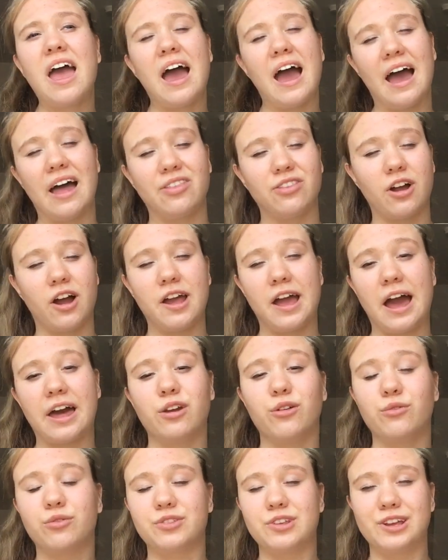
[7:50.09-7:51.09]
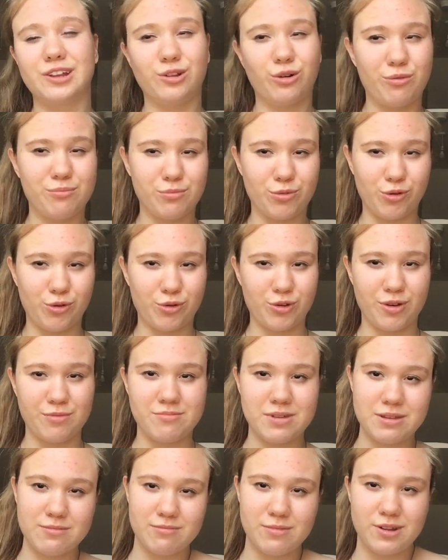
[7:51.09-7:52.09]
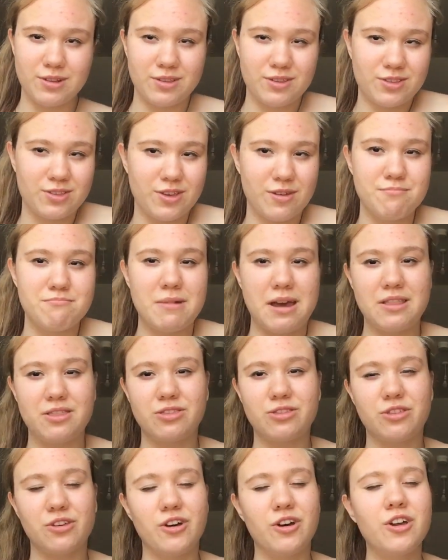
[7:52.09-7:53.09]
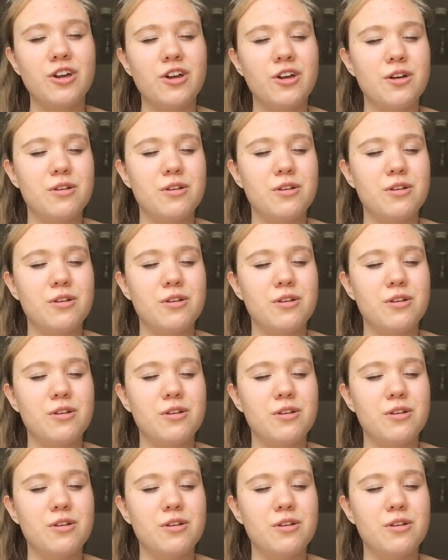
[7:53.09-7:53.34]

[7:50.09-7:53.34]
and I had obviously a lot more commitments that meant that